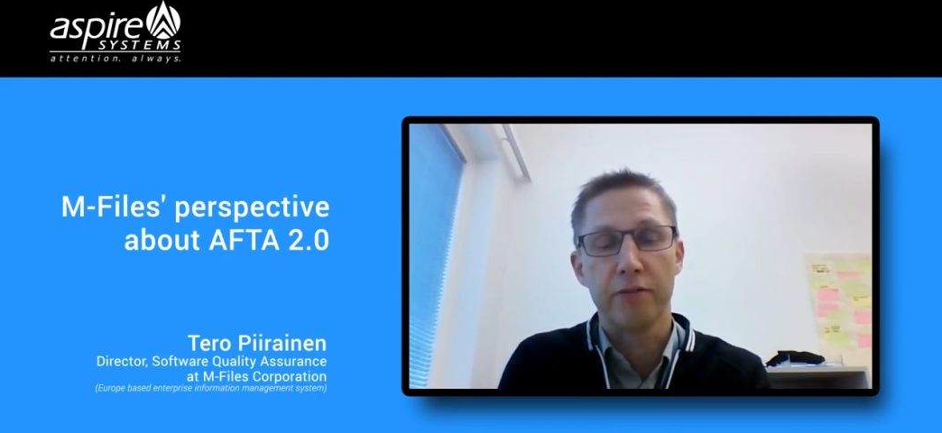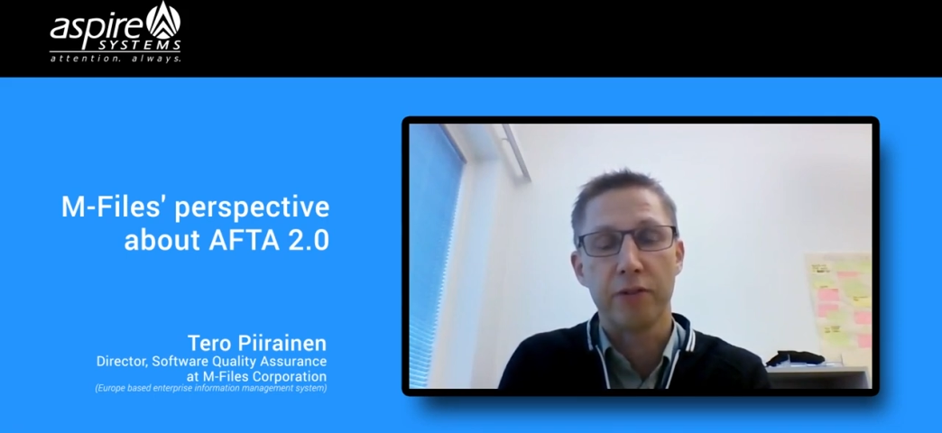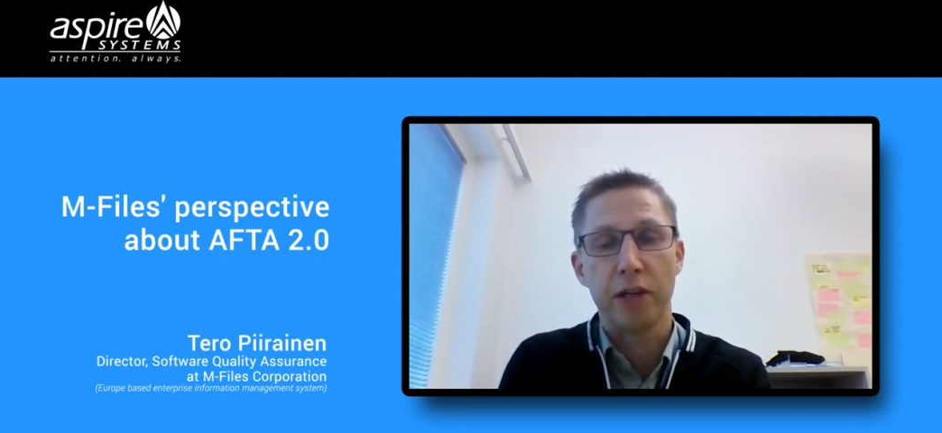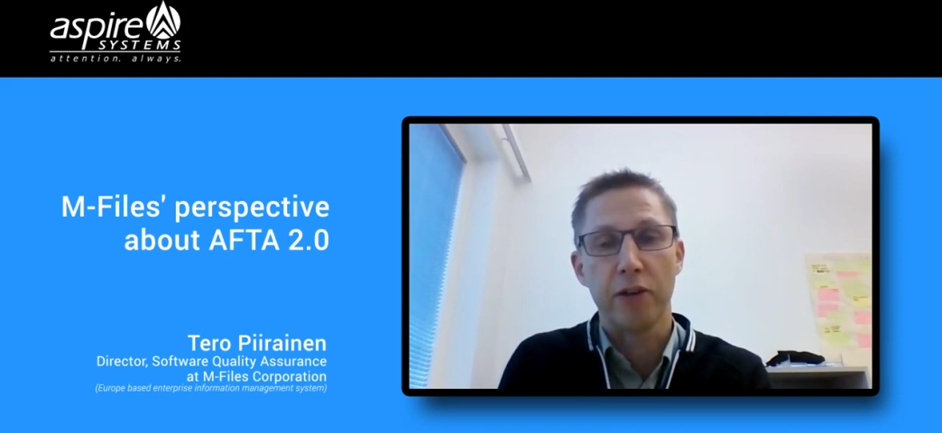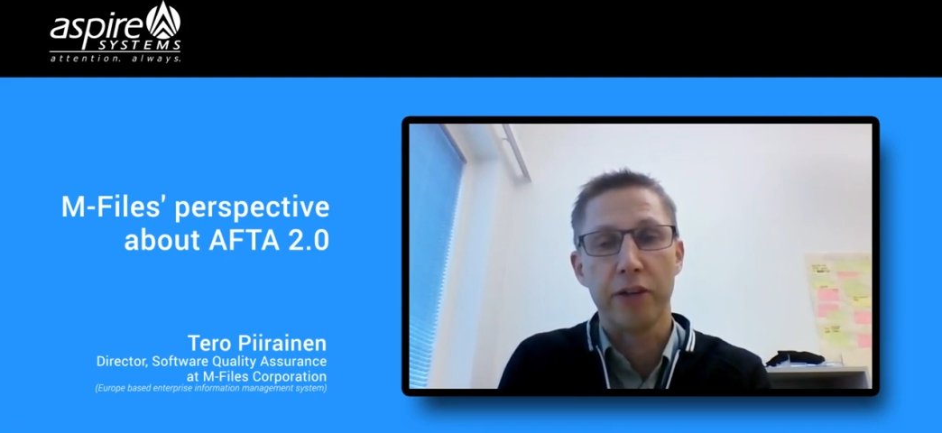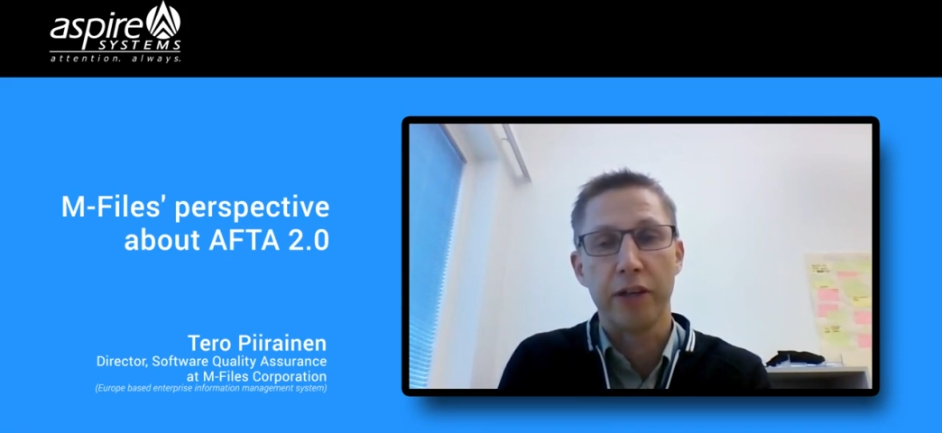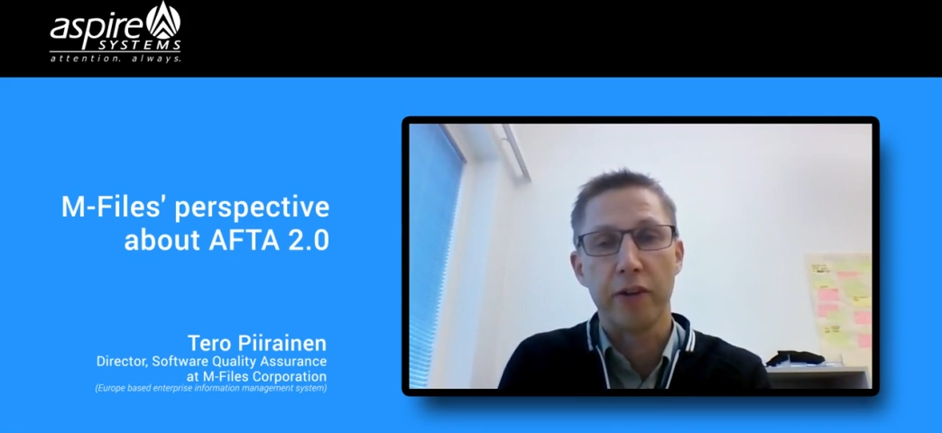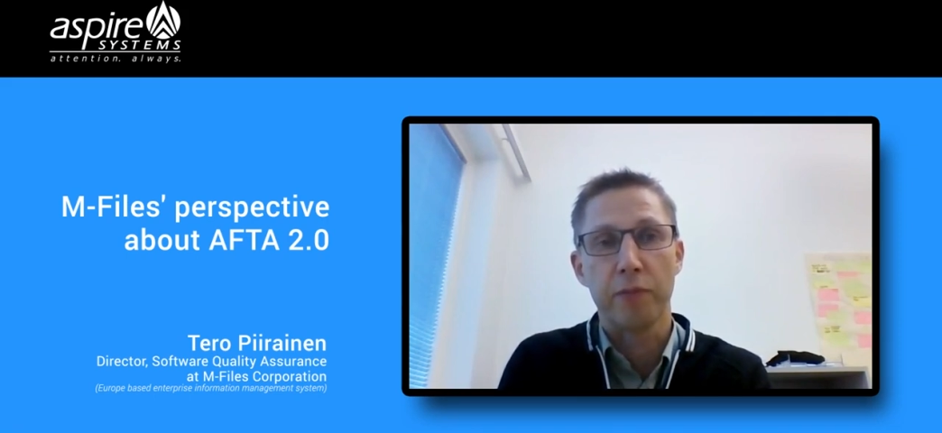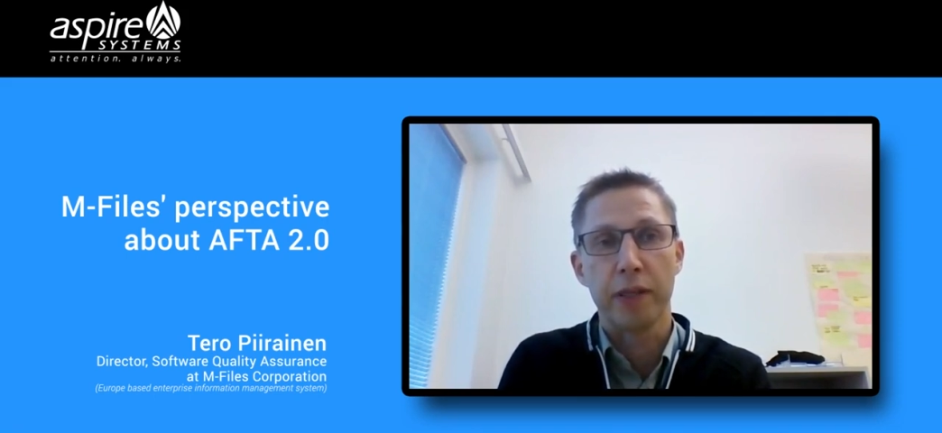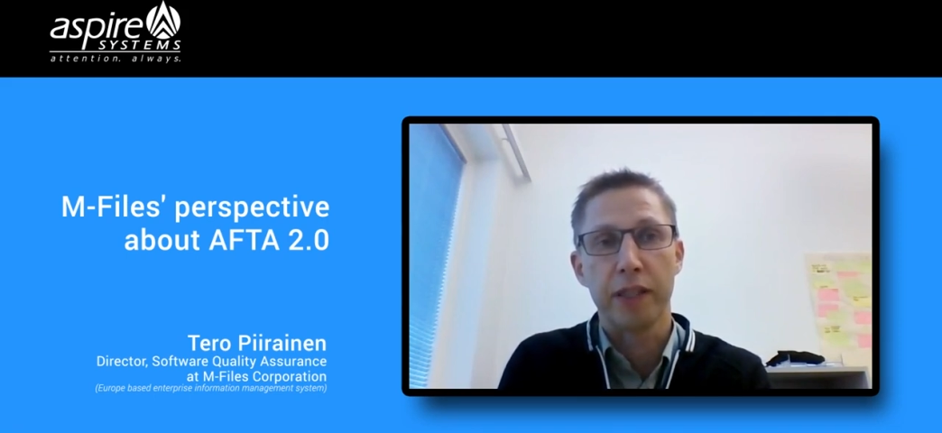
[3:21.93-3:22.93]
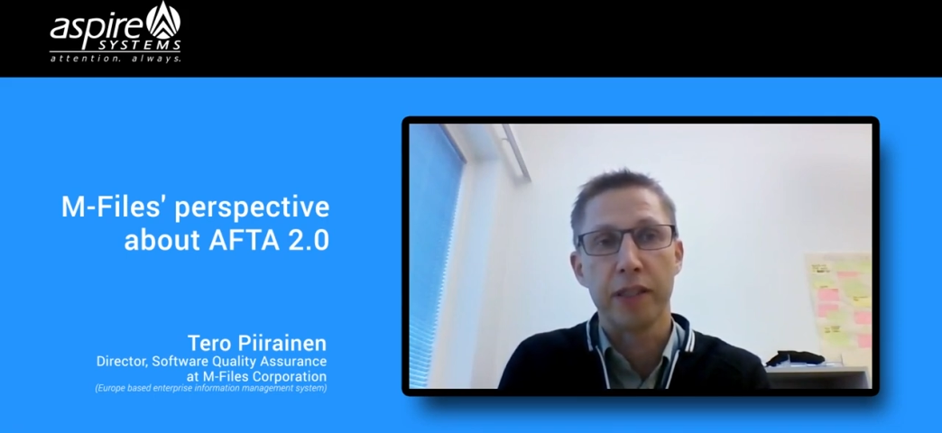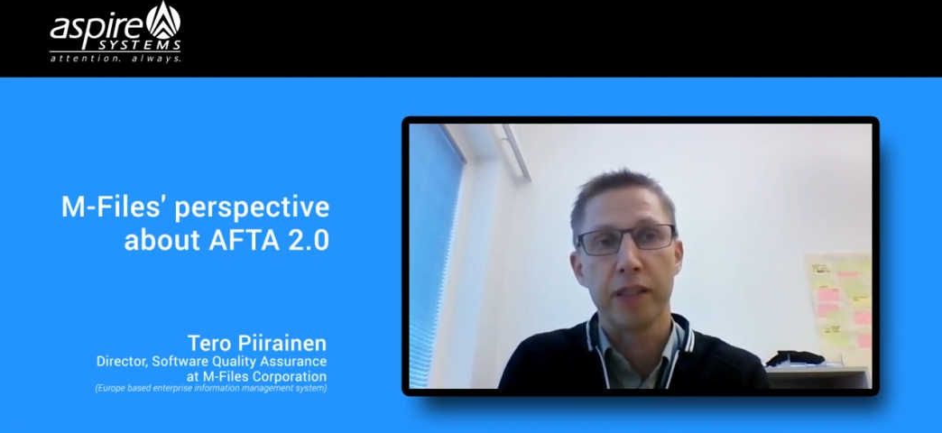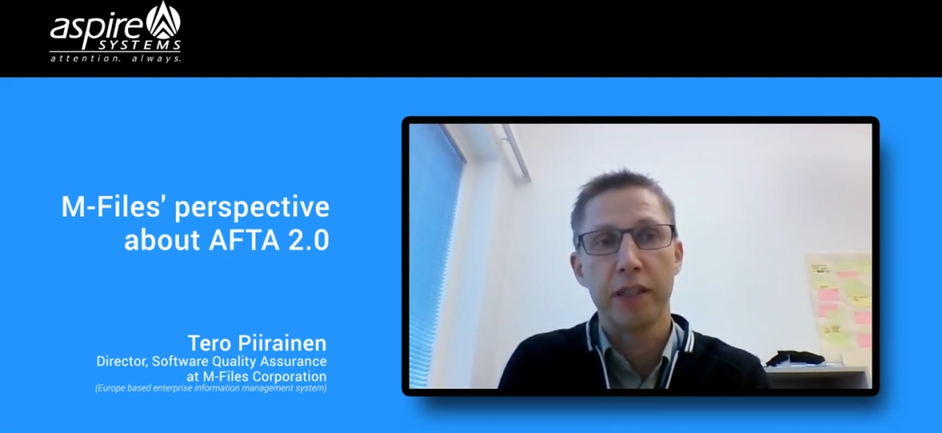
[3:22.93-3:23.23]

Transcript: for our development